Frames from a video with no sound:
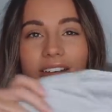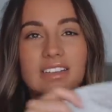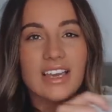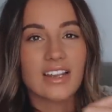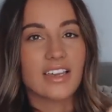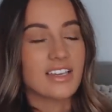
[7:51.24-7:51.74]
and
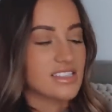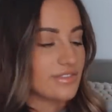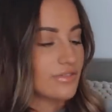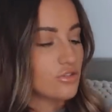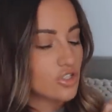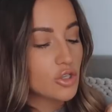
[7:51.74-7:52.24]
yeah, like I said,
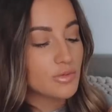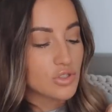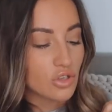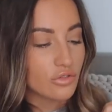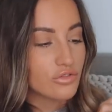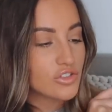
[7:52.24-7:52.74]
it was super
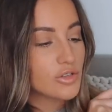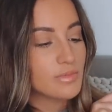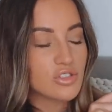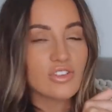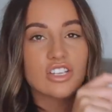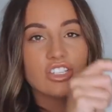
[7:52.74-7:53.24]
soft, super
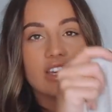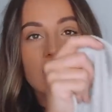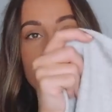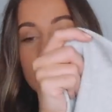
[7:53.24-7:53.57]
stretchy,